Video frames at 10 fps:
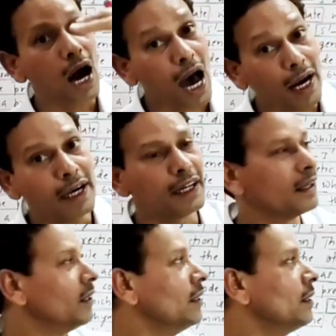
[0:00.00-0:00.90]

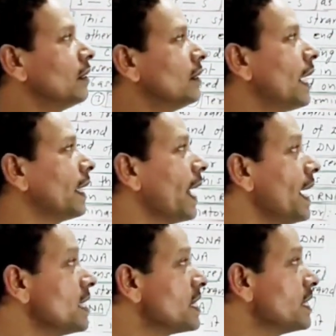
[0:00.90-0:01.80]
RNA, that
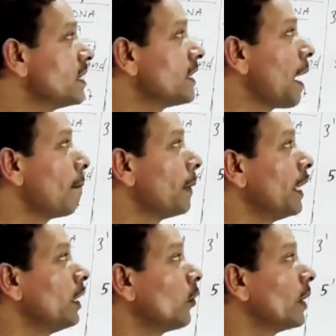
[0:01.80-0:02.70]
acts as a
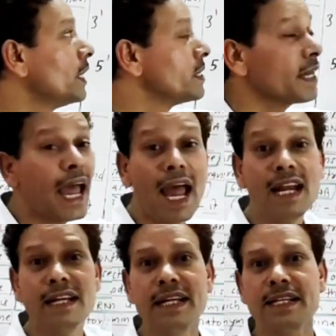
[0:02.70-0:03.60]
template, or it is
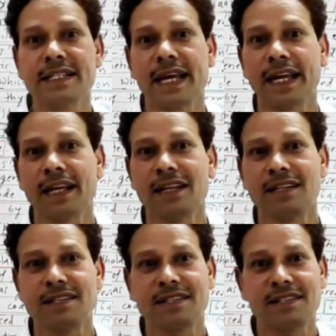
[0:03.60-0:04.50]

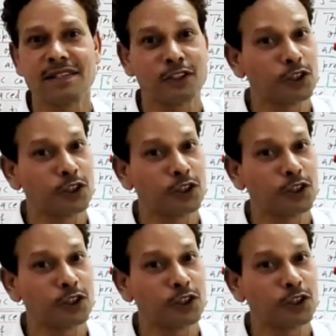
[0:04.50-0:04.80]
antisense.